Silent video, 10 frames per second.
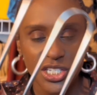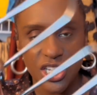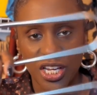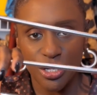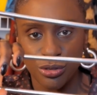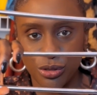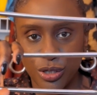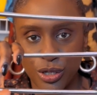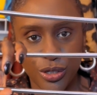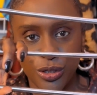jail.
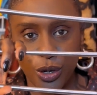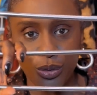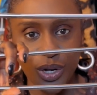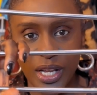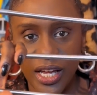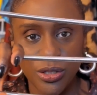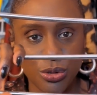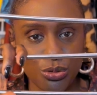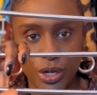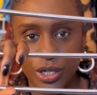Don't collect
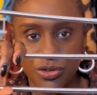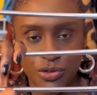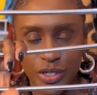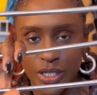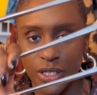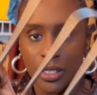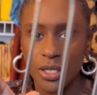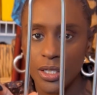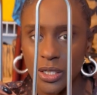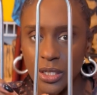200.
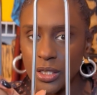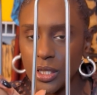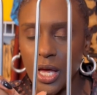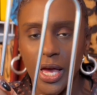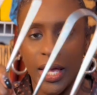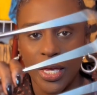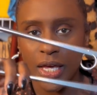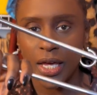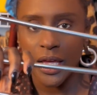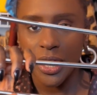Like,
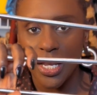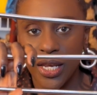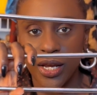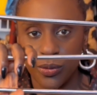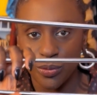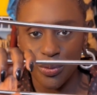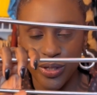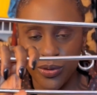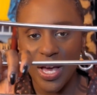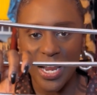no,
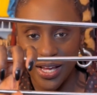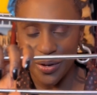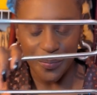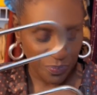you gotta go.